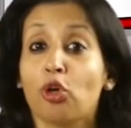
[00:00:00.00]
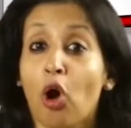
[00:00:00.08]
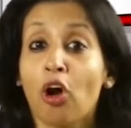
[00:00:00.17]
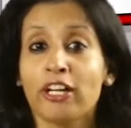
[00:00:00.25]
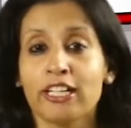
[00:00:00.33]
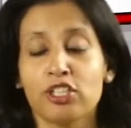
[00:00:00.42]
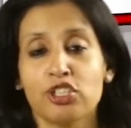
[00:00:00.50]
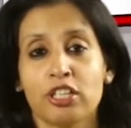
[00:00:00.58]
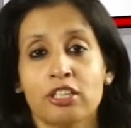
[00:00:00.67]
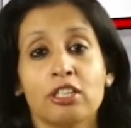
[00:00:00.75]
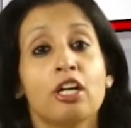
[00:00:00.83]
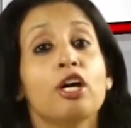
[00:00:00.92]
Raw
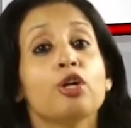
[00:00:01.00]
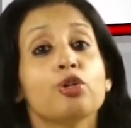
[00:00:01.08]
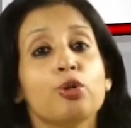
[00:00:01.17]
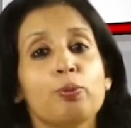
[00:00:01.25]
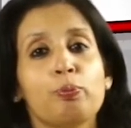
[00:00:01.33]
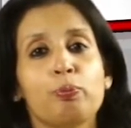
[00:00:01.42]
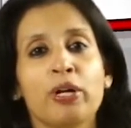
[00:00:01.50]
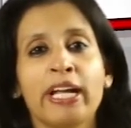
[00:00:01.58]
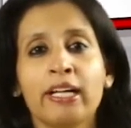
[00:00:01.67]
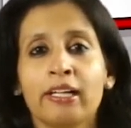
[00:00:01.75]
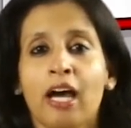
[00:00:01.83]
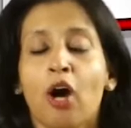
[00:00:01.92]
agent to
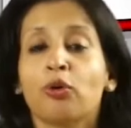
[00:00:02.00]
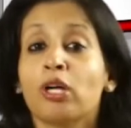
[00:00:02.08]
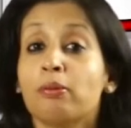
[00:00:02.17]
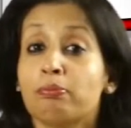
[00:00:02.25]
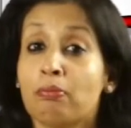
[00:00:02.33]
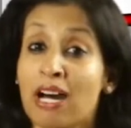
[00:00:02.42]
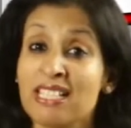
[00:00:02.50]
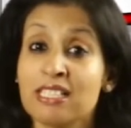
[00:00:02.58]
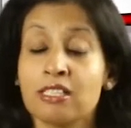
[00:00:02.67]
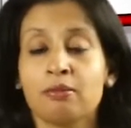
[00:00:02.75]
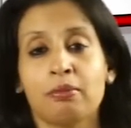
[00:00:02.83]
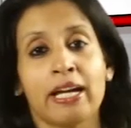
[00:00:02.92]
bring down a
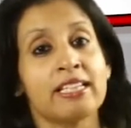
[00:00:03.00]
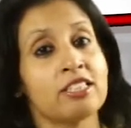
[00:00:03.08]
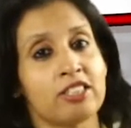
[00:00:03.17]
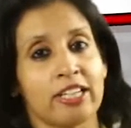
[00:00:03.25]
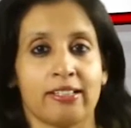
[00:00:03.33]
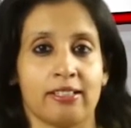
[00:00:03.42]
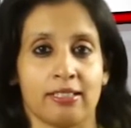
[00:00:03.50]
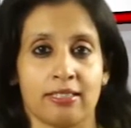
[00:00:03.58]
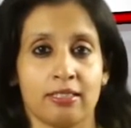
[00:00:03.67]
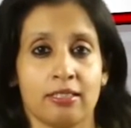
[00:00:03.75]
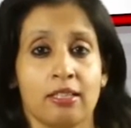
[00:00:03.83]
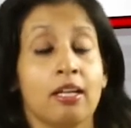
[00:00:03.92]
mastermind
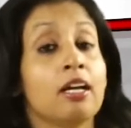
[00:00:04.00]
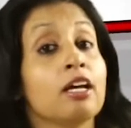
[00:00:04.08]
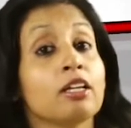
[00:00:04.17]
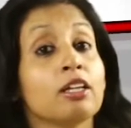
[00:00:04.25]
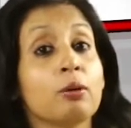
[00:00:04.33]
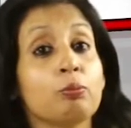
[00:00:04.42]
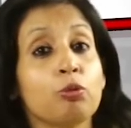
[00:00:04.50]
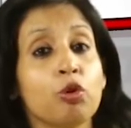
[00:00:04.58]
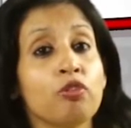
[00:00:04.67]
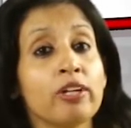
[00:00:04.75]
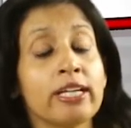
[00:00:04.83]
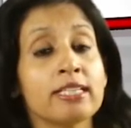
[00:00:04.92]
terrorist. The
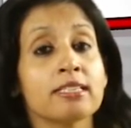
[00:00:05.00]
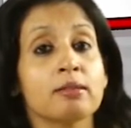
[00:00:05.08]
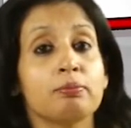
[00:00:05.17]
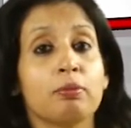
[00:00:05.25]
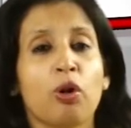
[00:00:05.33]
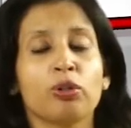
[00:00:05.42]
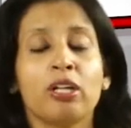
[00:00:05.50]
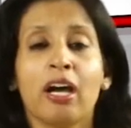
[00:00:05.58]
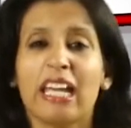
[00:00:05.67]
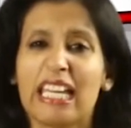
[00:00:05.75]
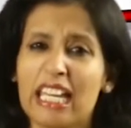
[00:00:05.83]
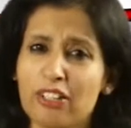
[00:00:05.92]
movie is about
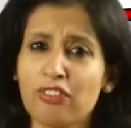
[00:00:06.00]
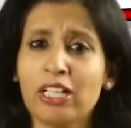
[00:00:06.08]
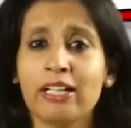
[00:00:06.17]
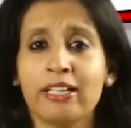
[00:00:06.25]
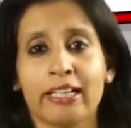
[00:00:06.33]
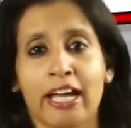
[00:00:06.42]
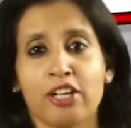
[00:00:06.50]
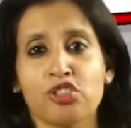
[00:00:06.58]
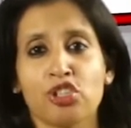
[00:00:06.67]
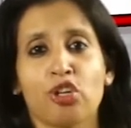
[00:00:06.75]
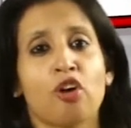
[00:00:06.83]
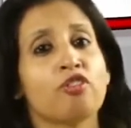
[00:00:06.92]
the evil
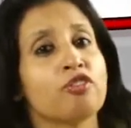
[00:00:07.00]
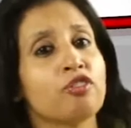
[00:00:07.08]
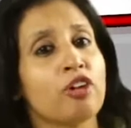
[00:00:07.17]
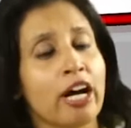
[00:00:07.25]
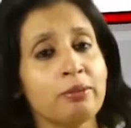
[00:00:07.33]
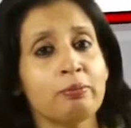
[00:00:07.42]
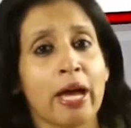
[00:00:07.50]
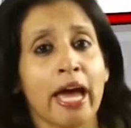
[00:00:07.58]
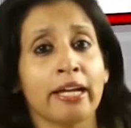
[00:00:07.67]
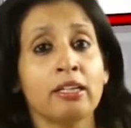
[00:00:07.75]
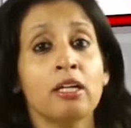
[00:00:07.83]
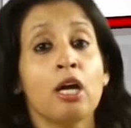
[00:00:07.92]
intention of one
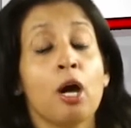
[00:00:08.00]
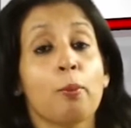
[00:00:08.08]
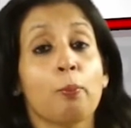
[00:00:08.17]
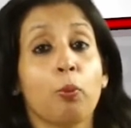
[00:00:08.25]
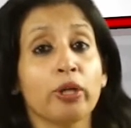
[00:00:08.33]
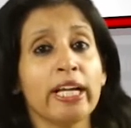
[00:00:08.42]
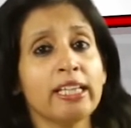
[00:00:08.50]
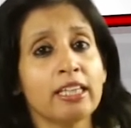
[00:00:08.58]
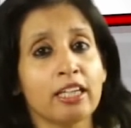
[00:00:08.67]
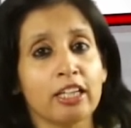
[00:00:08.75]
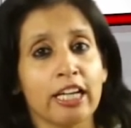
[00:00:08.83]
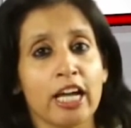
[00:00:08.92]
man putting
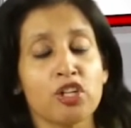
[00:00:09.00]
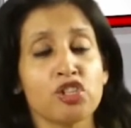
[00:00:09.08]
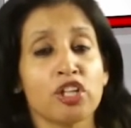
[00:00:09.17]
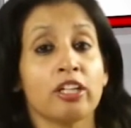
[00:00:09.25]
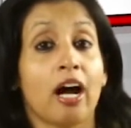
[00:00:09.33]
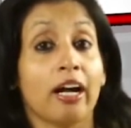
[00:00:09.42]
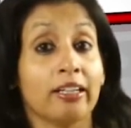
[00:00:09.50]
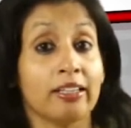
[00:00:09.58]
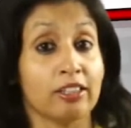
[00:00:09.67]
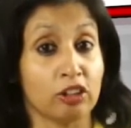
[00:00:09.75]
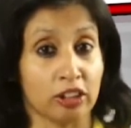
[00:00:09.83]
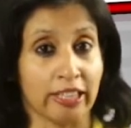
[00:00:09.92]
the nation
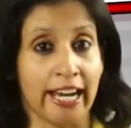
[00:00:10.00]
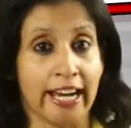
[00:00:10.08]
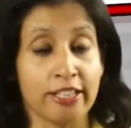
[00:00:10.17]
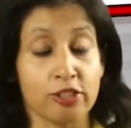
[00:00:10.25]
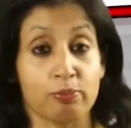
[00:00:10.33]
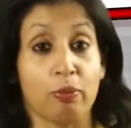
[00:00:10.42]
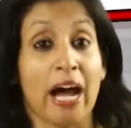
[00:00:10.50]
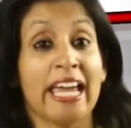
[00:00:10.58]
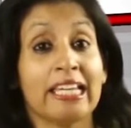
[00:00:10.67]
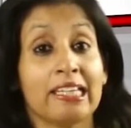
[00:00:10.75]
under threat by